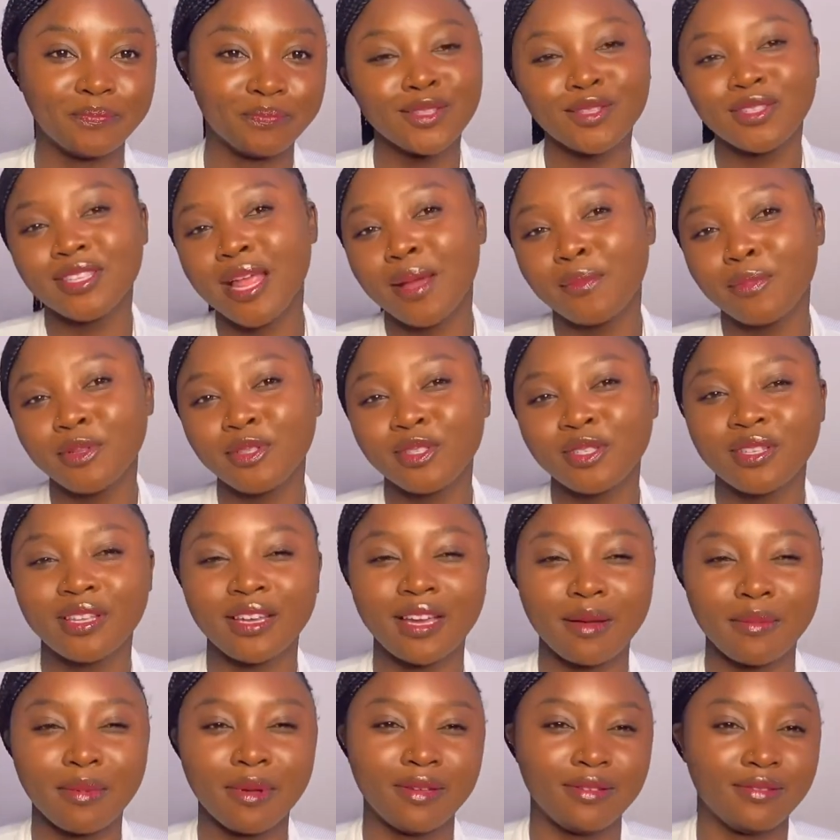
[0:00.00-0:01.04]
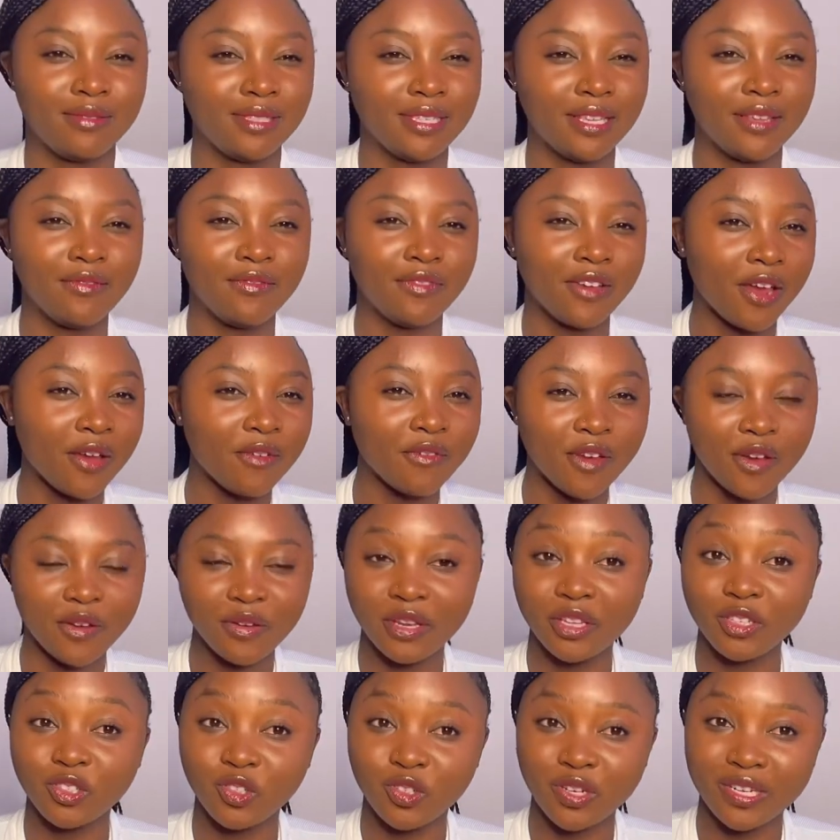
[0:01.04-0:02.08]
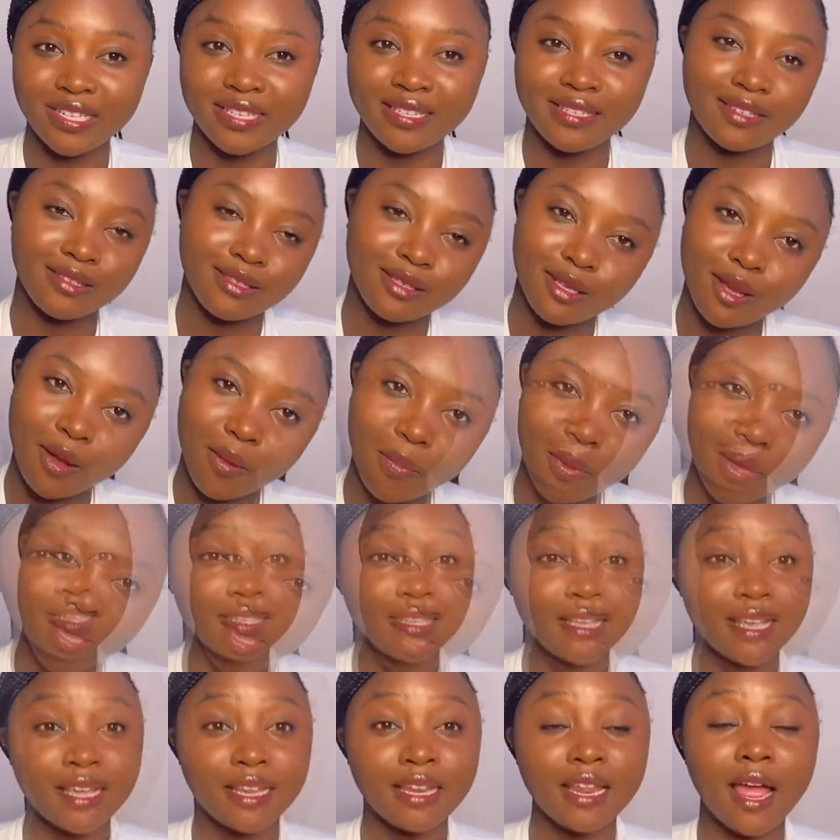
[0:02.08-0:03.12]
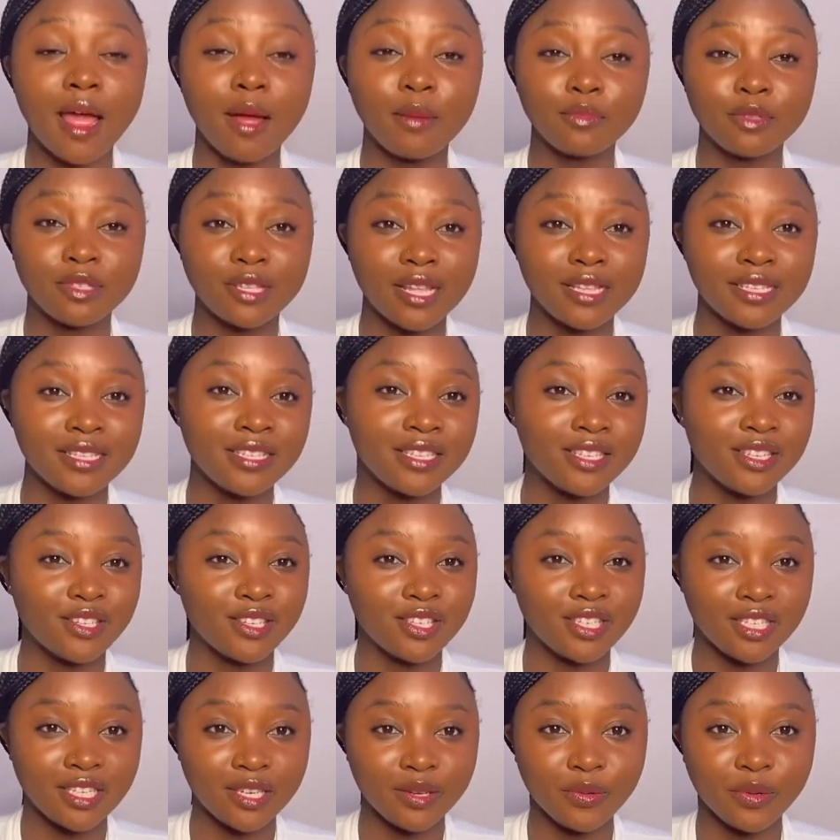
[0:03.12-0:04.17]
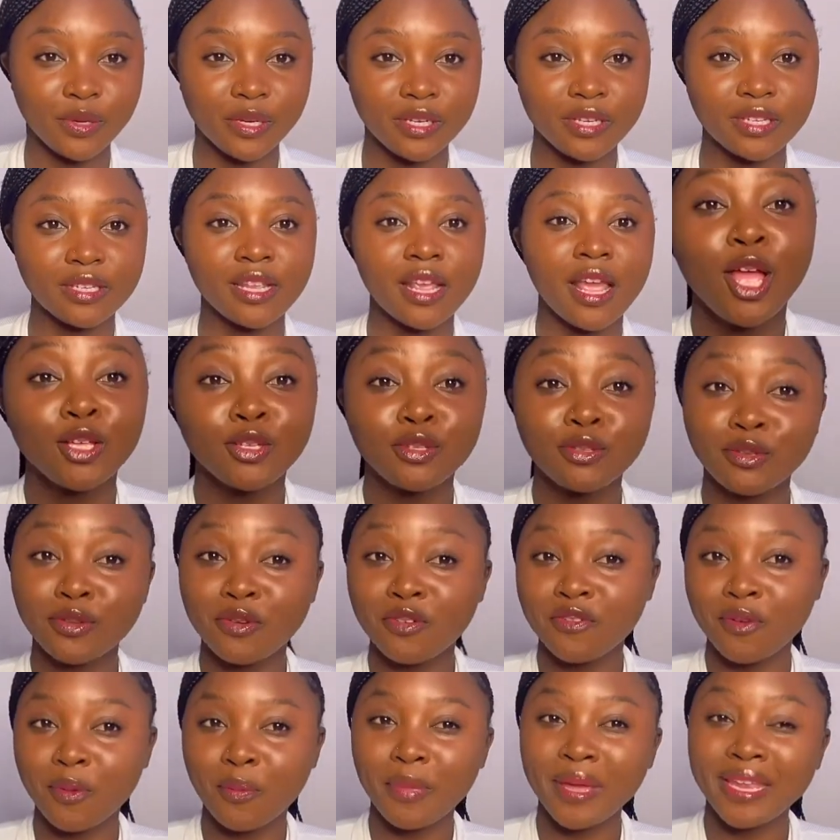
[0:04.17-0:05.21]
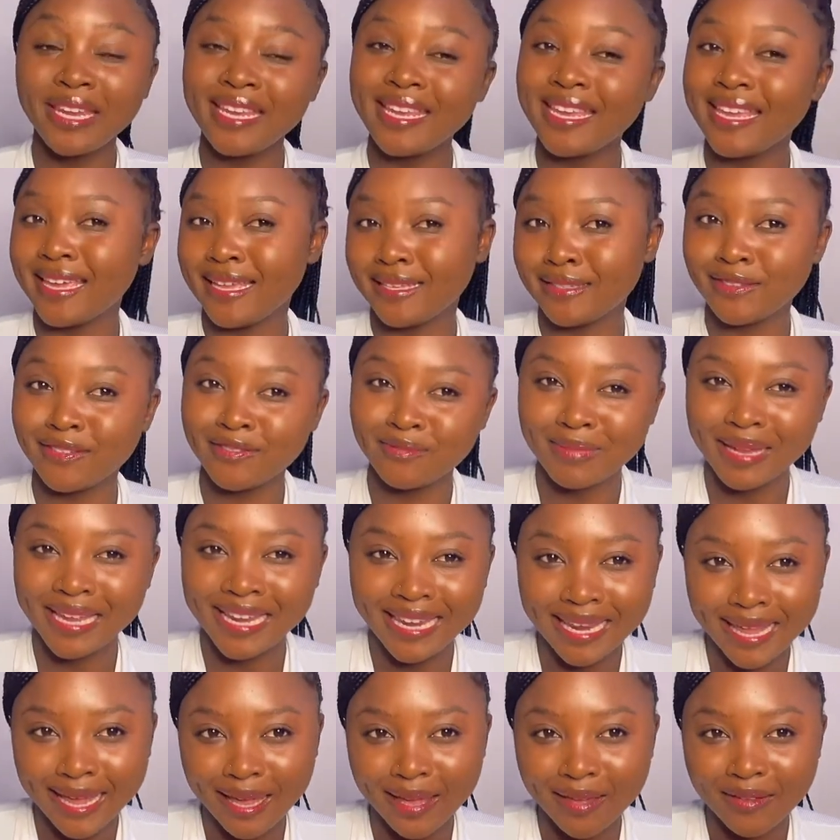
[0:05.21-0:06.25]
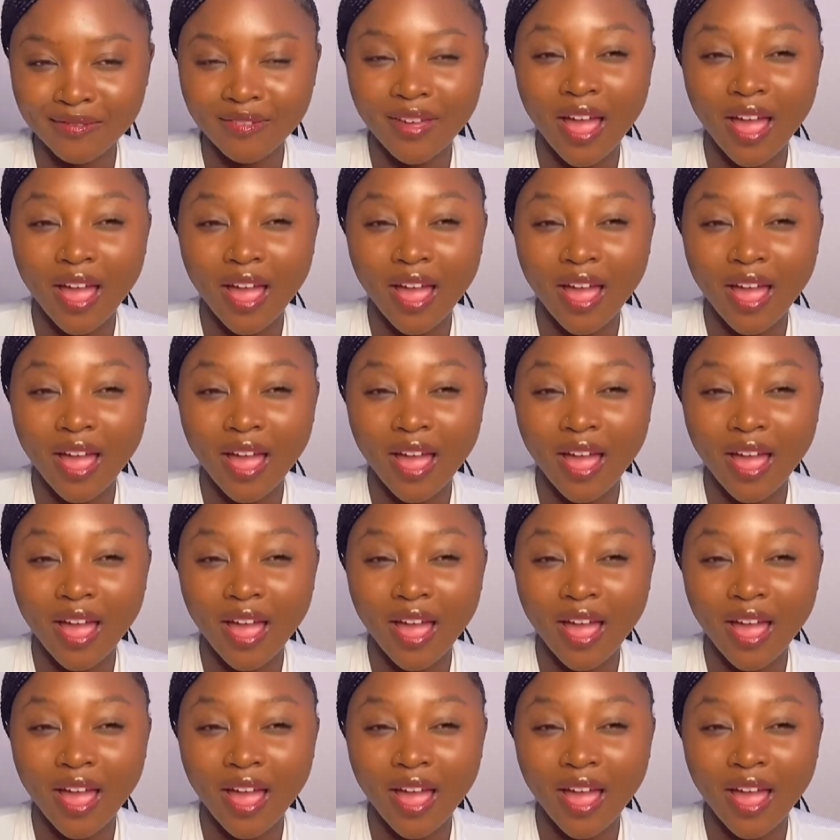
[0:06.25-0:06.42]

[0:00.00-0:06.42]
Today I'm going to talk about a very interesting topic. As I said, I'm starting a series. So for many years of my life,